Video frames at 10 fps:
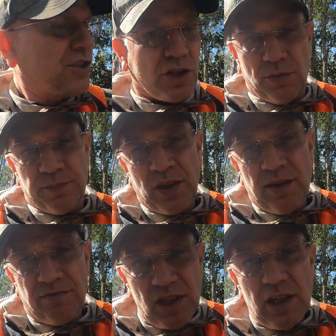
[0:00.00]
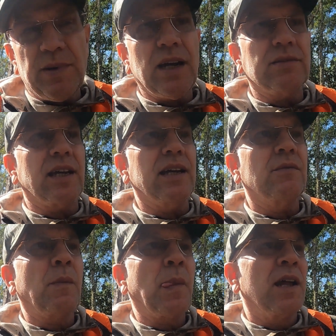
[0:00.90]
so think about that.
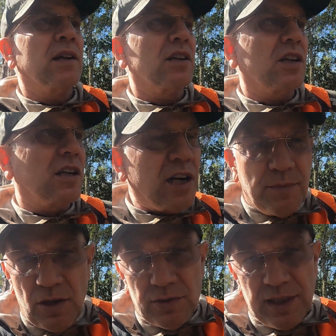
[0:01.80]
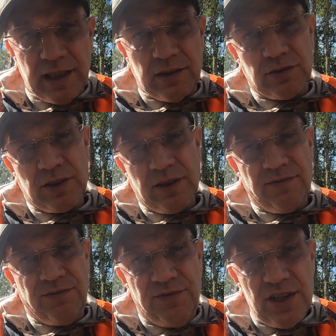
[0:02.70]
Come on down,
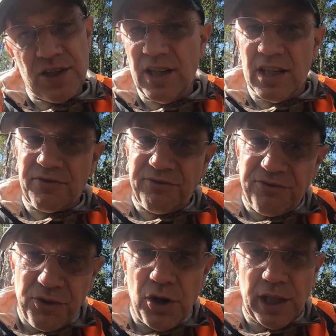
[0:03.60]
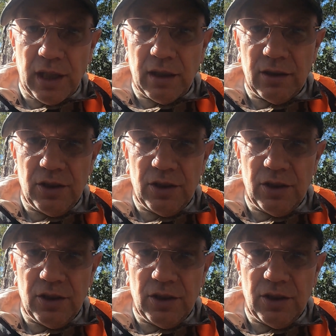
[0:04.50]
visit. It's free.